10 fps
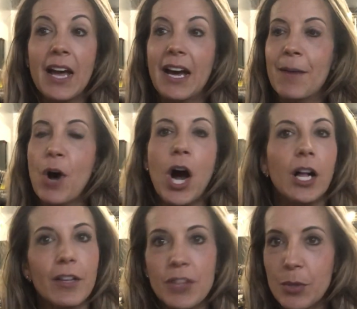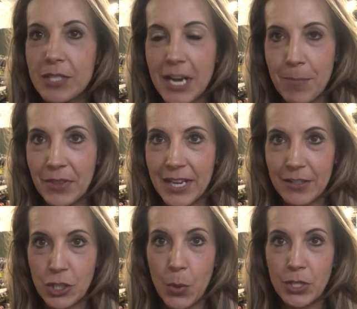All of those type of
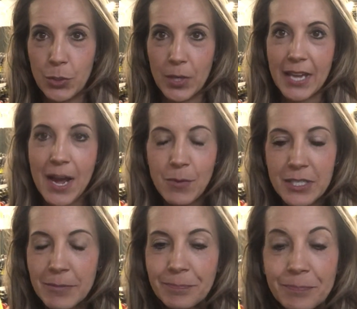things go into account.